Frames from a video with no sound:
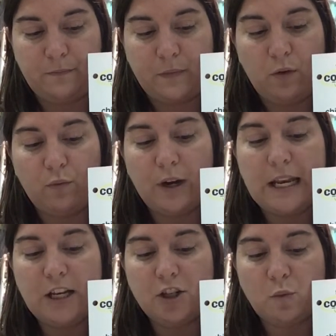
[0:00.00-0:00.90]
Read
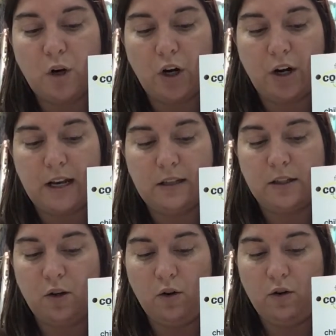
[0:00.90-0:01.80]
each word and
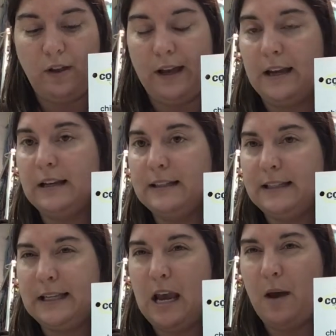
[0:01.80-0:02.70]
circle it and
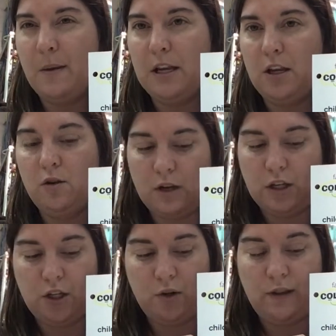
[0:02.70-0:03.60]
see how many you
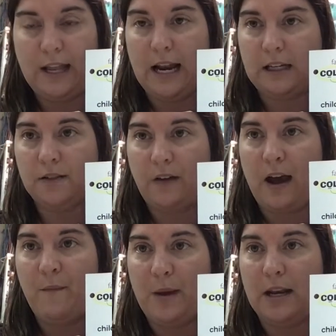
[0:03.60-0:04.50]
can do in the next
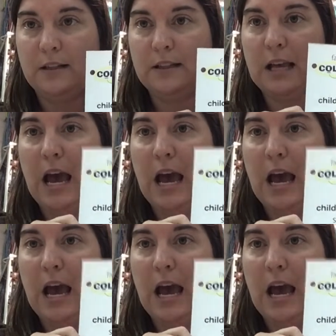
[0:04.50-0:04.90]
5 minutes.